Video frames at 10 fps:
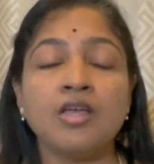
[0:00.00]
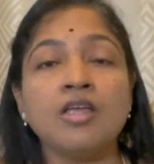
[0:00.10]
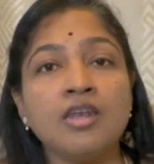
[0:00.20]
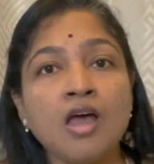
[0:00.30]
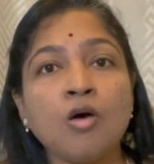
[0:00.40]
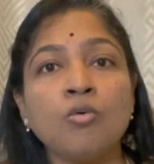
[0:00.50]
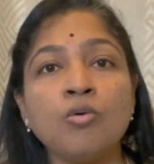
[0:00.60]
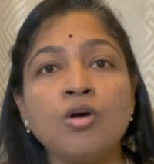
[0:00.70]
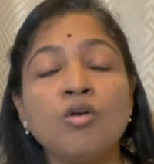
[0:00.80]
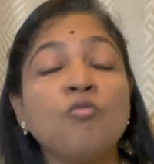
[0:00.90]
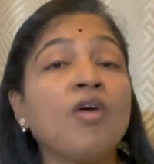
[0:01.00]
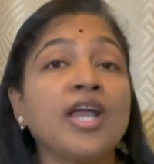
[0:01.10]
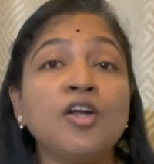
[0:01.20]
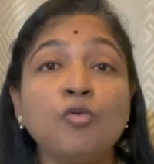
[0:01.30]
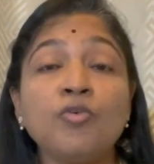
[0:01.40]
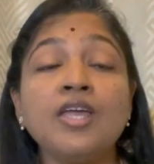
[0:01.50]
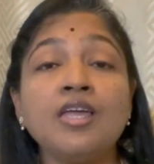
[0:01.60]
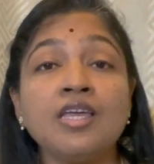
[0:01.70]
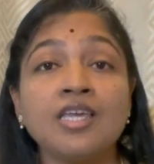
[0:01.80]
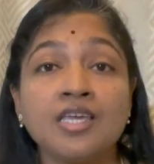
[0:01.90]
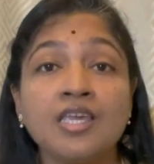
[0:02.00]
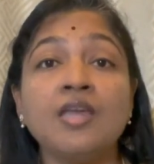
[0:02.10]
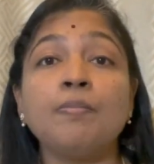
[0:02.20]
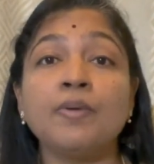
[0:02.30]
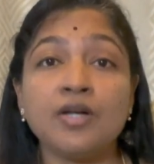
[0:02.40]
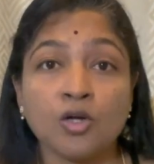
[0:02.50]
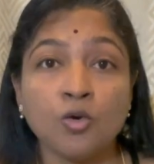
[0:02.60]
Now, why do we keep it